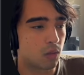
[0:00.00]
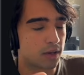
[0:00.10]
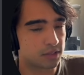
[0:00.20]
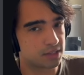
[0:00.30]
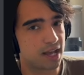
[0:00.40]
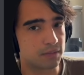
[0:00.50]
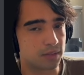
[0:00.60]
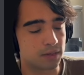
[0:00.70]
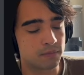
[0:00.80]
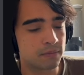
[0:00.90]
What does that
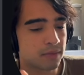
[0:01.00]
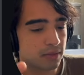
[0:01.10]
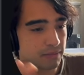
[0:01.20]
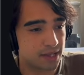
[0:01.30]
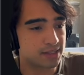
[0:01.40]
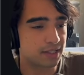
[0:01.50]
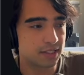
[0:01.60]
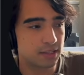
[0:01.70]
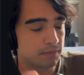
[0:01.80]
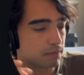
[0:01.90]
mean?
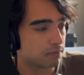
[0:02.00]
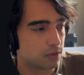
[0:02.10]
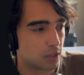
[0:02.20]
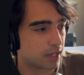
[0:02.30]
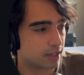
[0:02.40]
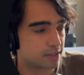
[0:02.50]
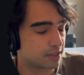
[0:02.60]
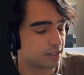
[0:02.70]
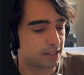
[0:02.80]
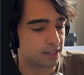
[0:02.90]
Basically, you can
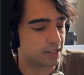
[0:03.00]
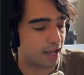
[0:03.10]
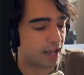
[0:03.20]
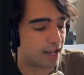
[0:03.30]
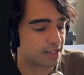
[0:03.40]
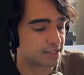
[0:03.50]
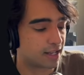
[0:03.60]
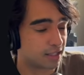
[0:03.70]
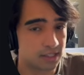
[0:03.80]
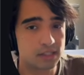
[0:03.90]
see it as
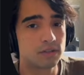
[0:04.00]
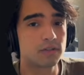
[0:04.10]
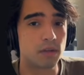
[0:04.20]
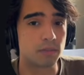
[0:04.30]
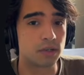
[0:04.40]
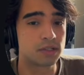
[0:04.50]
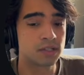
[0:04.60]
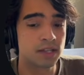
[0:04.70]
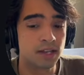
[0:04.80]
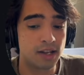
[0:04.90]
a list of
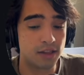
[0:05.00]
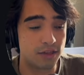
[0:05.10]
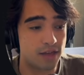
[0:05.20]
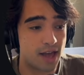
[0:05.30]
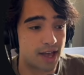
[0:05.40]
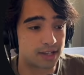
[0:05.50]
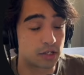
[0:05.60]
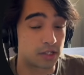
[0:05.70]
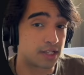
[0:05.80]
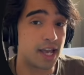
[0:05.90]
numbers that
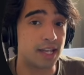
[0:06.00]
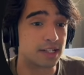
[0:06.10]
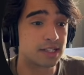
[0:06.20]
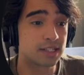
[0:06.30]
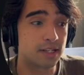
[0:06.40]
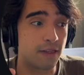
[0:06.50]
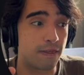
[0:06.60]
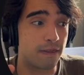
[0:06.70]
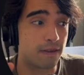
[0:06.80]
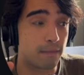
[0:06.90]
contains
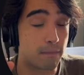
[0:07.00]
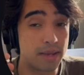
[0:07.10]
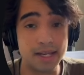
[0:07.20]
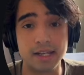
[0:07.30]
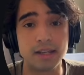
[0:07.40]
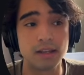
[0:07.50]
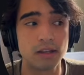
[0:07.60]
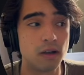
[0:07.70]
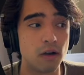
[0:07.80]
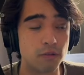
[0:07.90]
the meaning
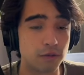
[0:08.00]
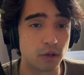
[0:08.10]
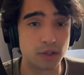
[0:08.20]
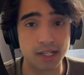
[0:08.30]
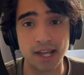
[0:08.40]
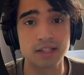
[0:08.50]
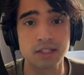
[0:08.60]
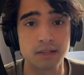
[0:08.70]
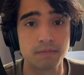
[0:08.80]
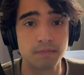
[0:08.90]
of your
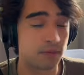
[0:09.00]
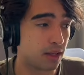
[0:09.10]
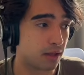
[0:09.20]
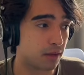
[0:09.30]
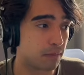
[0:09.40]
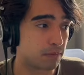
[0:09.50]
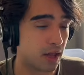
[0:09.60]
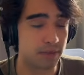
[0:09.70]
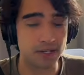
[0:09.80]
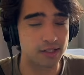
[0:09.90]
text.
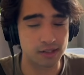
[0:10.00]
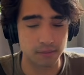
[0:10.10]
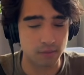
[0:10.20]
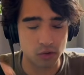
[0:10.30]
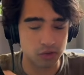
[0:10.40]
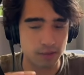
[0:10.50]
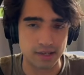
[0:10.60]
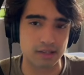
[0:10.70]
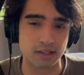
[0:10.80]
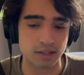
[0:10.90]
I mean, that's the most
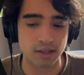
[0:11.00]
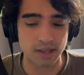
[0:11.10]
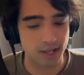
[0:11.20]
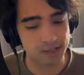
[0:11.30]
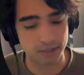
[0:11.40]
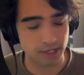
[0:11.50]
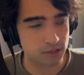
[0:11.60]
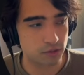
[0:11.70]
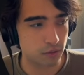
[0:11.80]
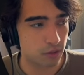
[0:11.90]
basic
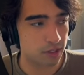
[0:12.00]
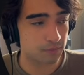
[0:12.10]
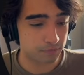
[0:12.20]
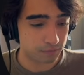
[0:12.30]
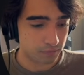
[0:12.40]
explanation for it,